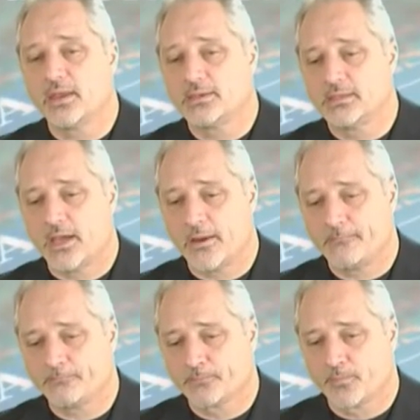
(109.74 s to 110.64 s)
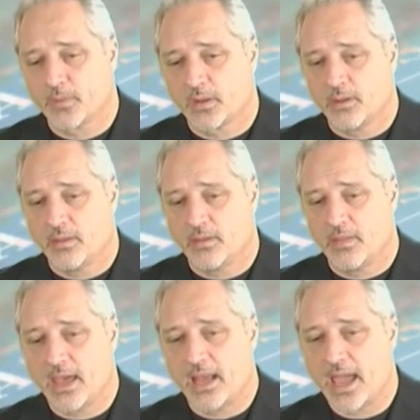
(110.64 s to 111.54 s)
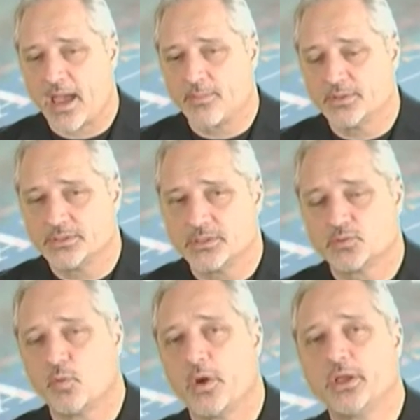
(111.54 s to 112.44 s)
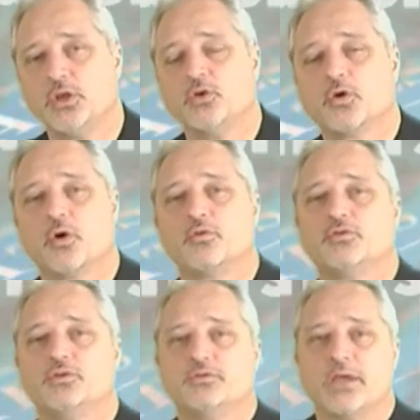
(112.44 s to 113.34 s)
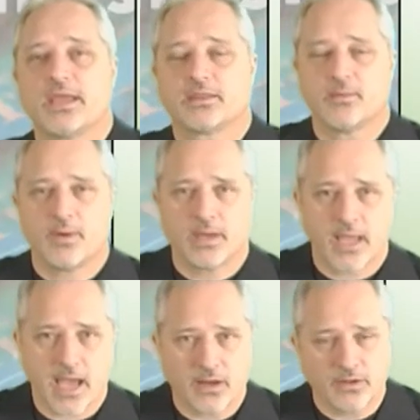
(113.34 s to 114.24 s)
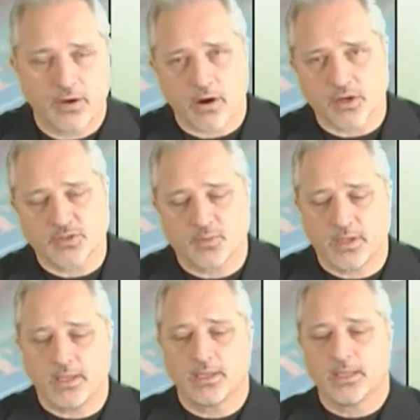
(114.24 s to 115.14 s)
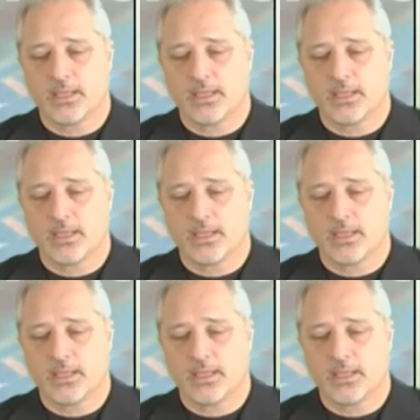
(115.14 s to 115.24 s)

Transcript: that that happens is when you go to take the money out of your RRSP,